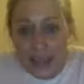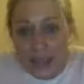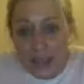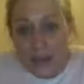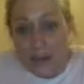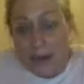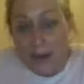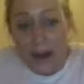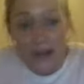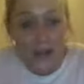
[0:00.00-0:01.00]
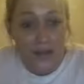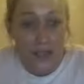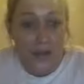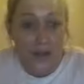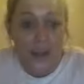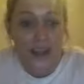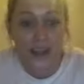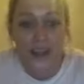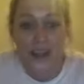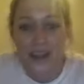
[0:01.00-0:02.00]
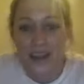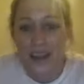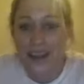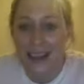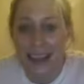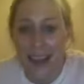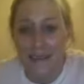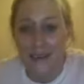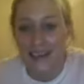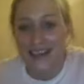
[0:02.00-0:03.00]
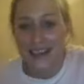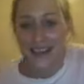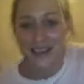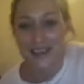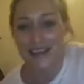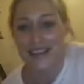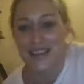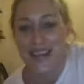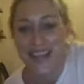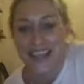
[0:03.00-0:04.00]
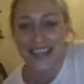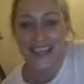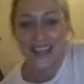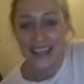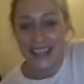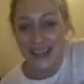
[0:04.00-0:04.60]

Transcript: There's actually going to be a prize for this one. So we need evidence of what you've done.